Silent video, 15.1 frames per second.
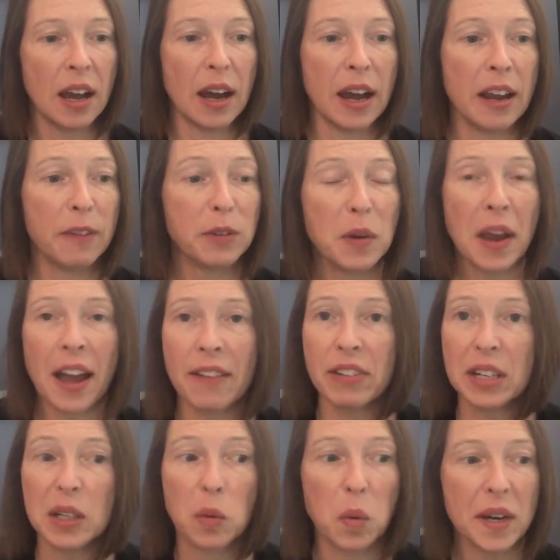If you have
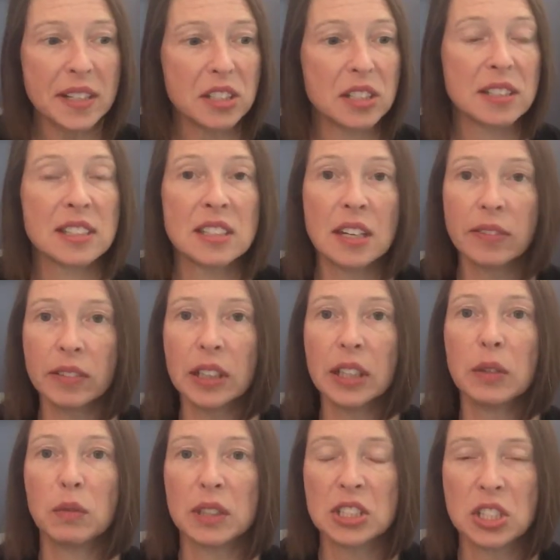any questions,
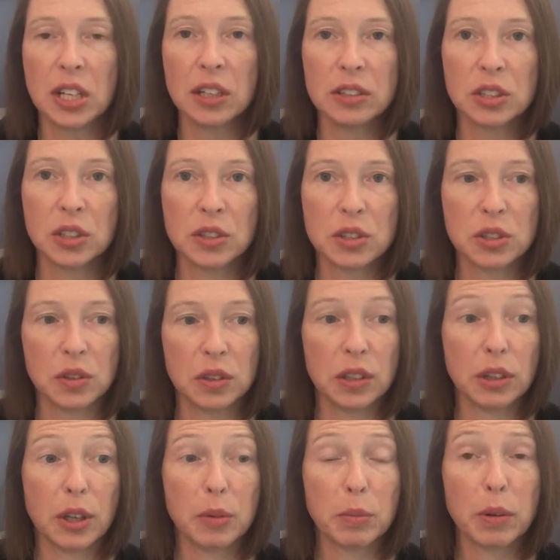definitely reach out to your
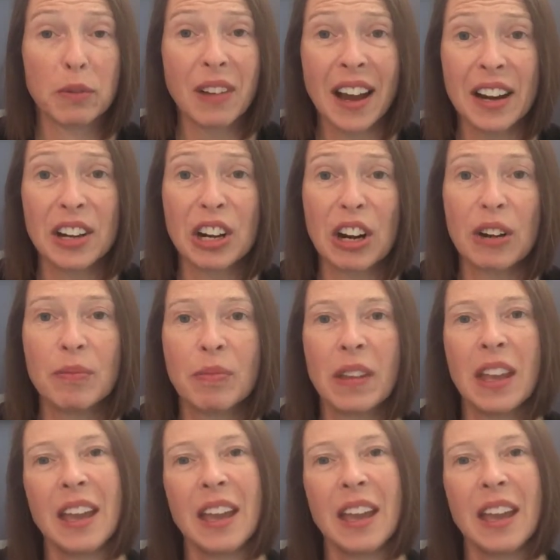student loan provider.